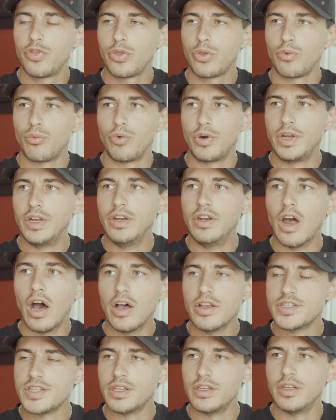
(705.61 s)
3
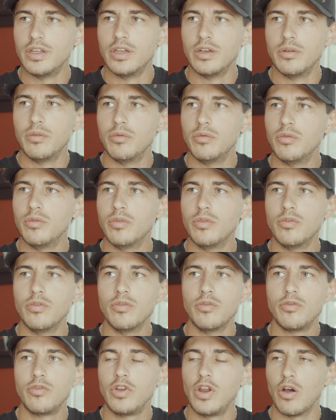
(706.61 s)

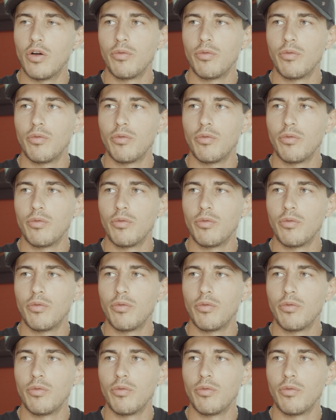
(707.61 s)
dozen,